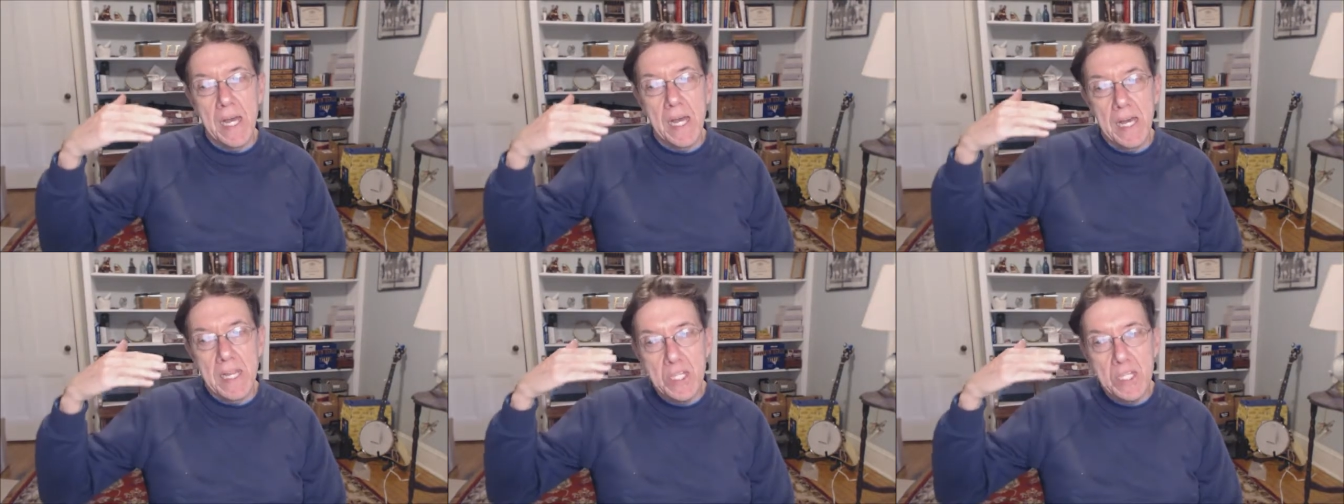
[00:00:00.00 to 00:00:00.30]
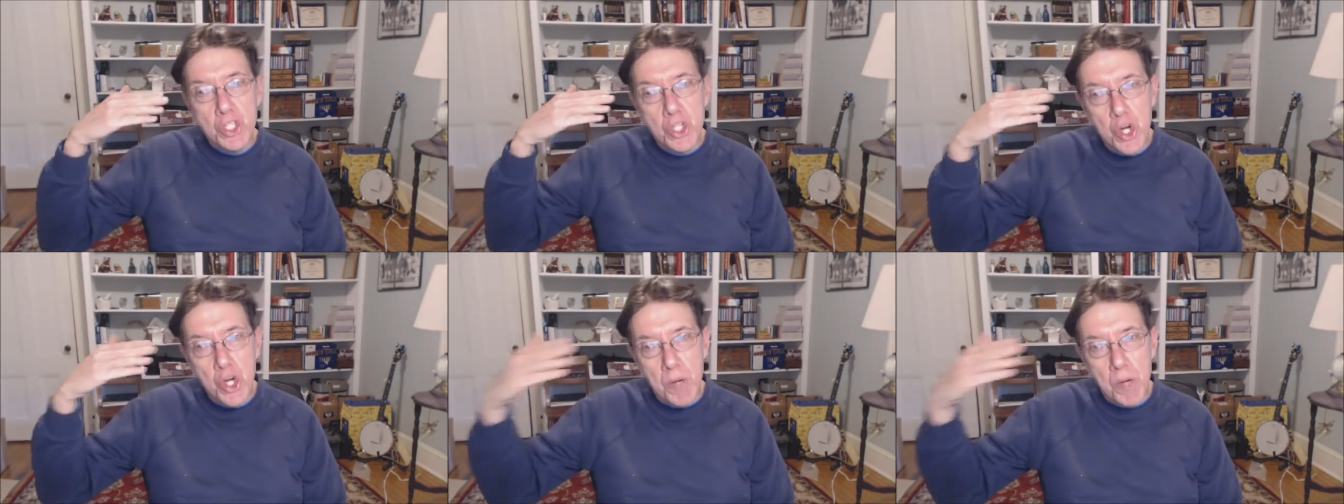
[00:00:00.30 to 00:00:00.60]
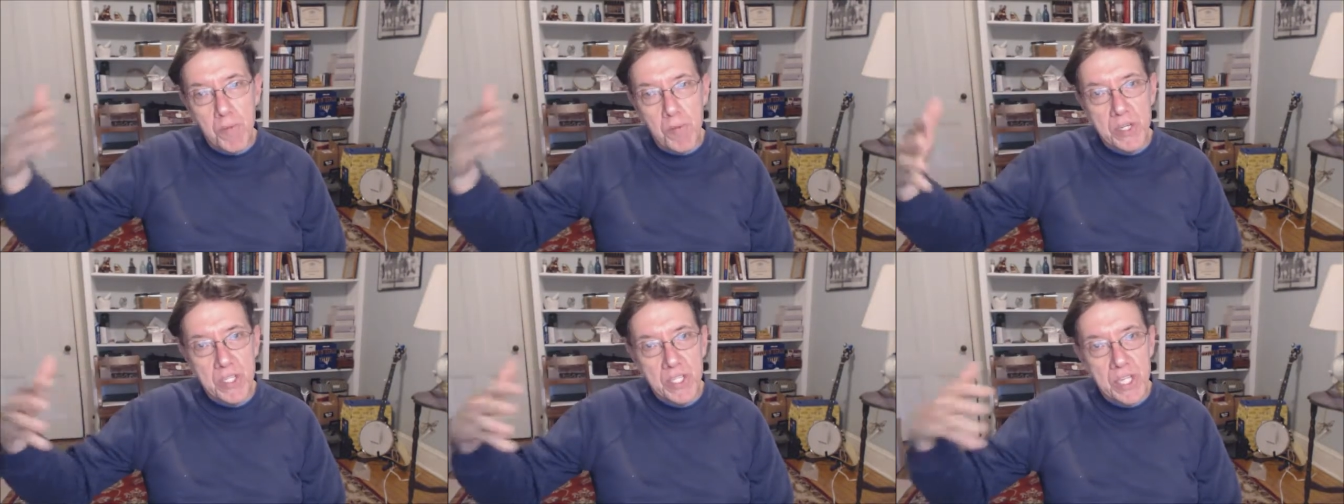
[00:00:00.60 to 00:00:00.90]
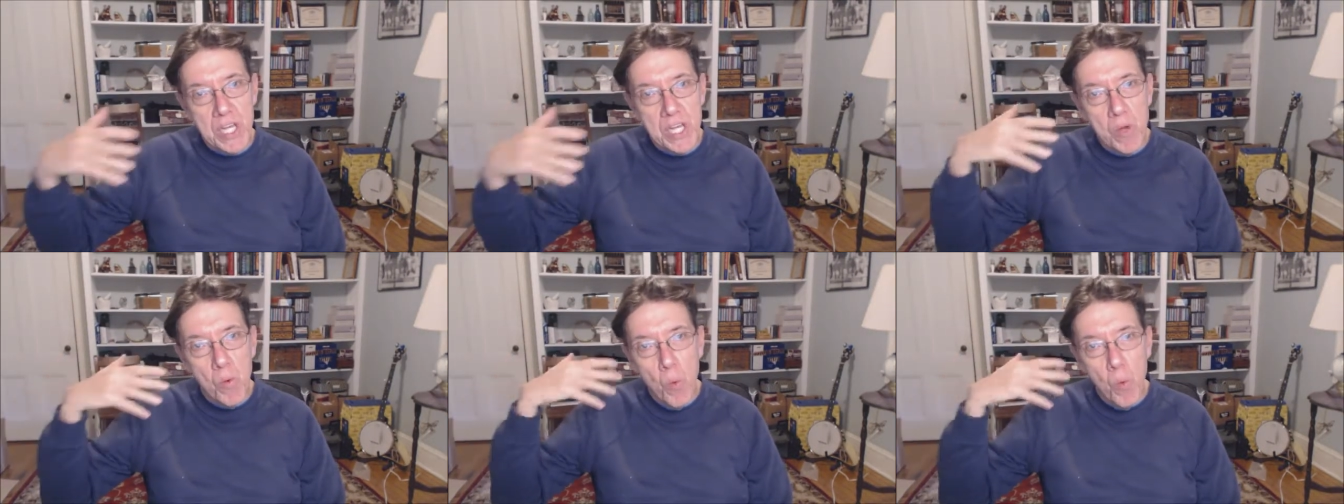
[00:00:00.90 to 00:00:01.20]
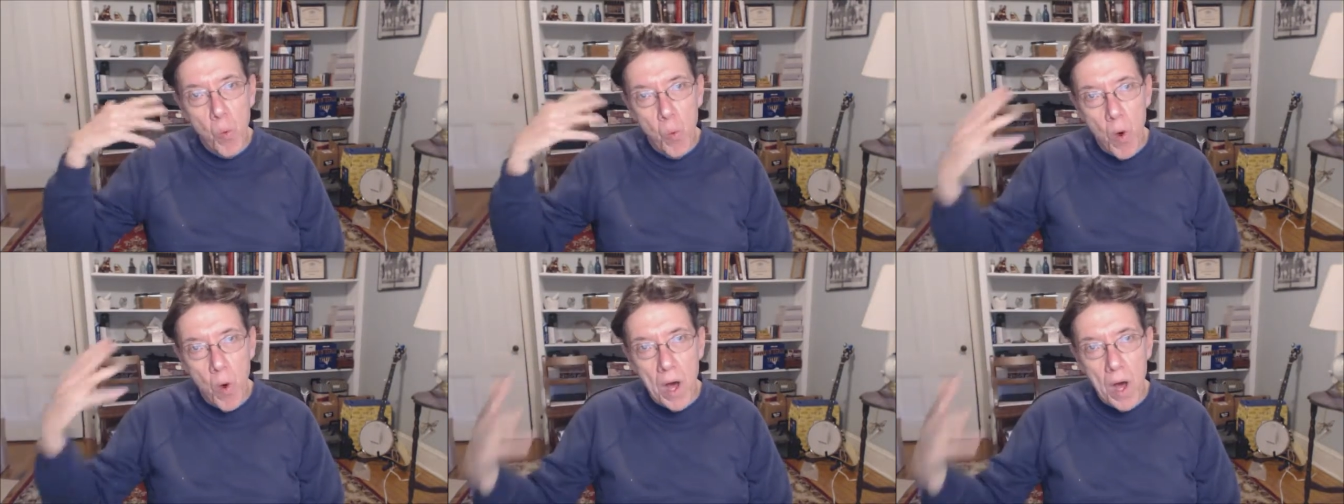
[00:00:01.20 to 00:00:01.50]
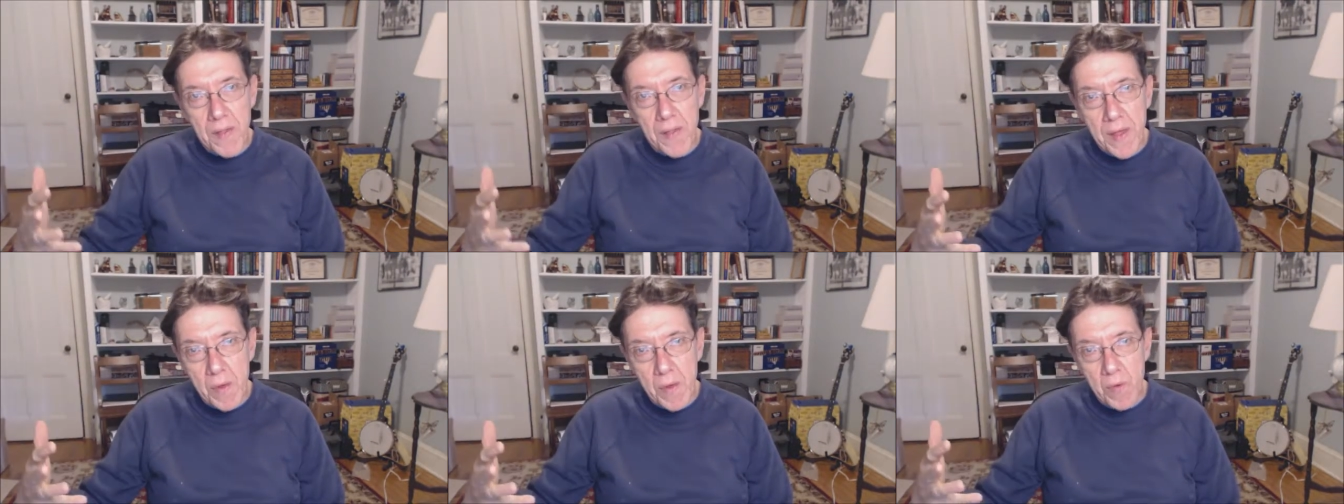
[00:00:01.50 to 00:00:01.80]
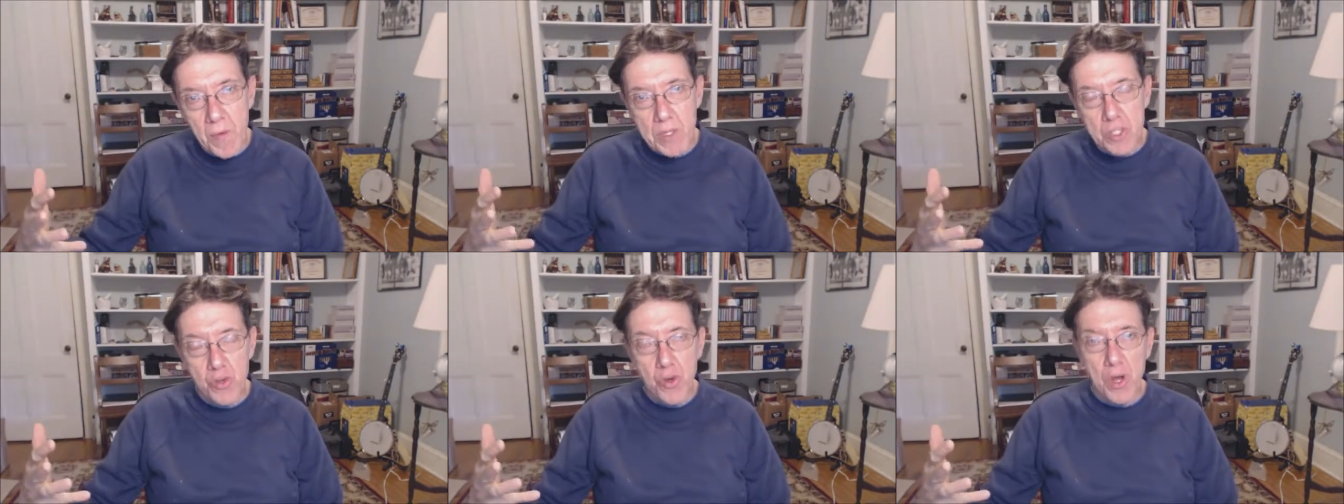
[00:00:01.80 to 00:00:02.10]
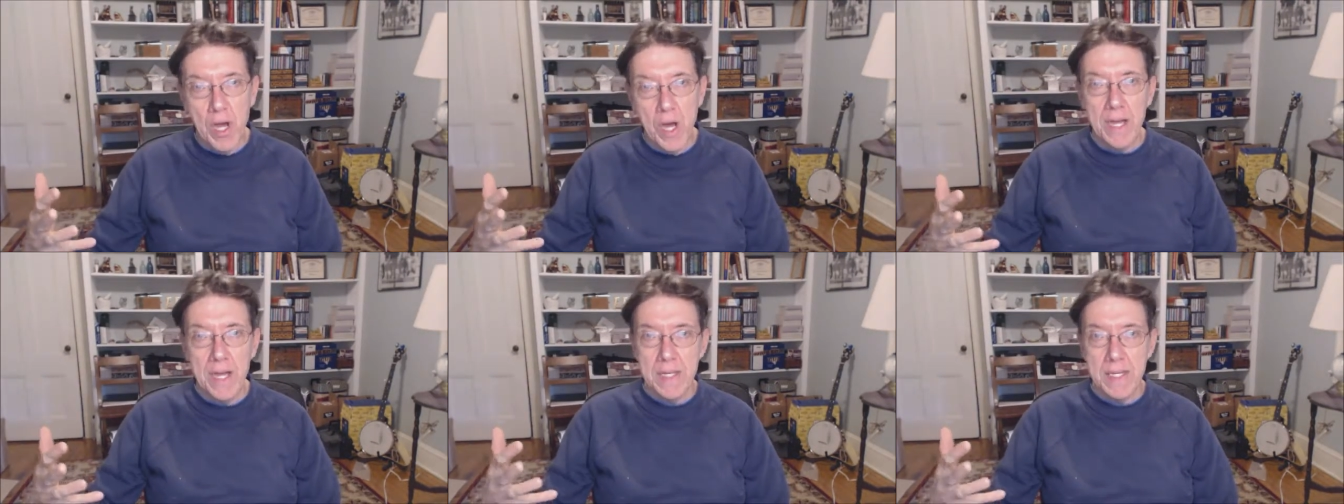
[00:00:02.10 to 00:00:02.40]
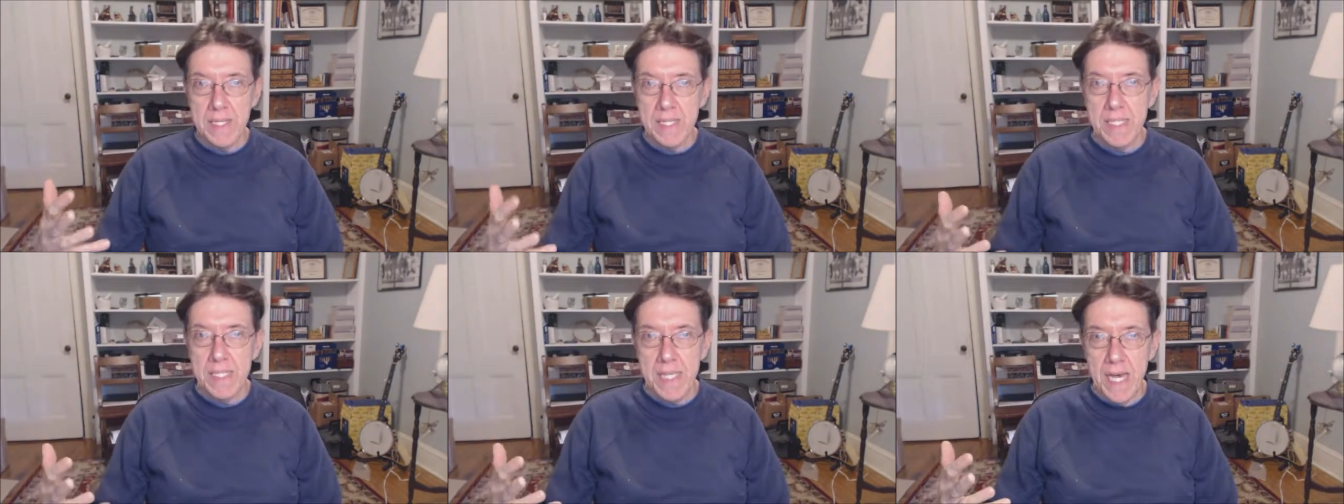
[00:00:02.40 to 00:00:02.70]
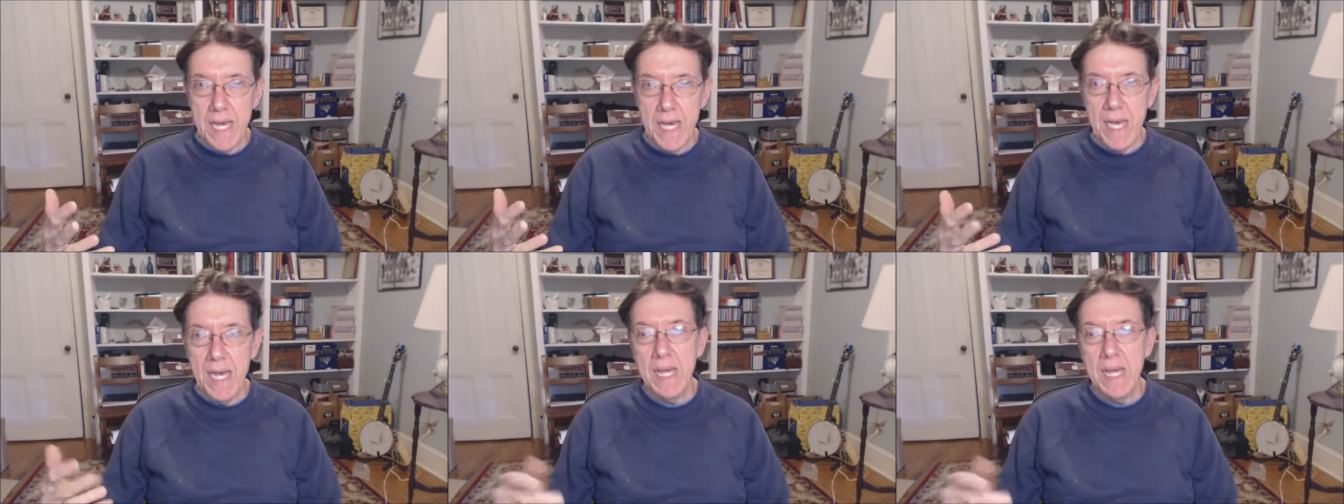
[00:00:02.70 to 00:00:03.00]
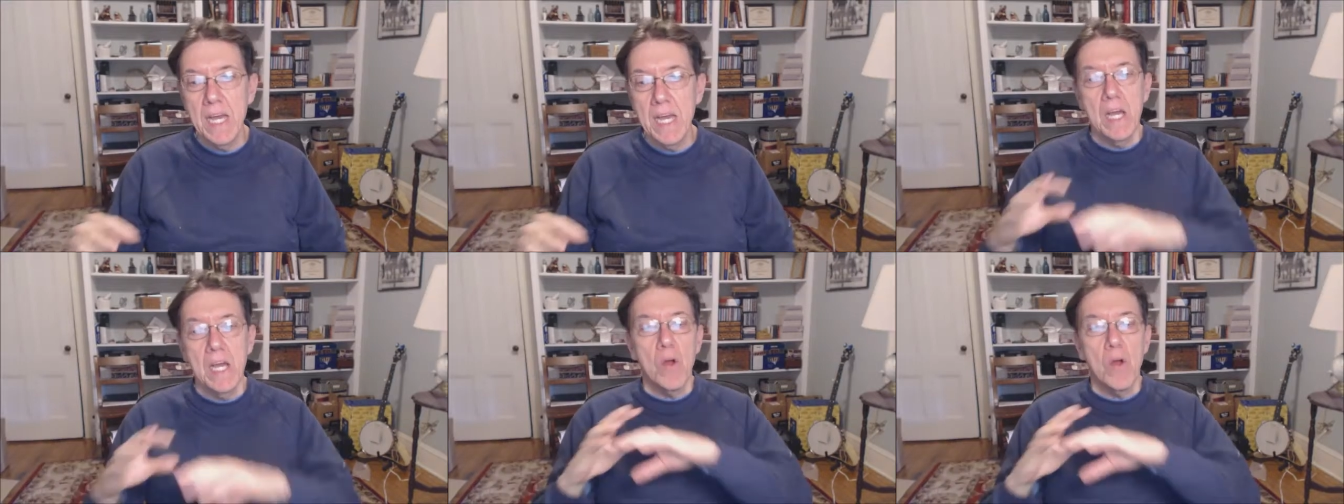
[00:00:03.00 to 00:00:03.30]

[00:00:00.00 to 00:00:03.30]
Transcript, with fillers: interpreting what they were trying to say,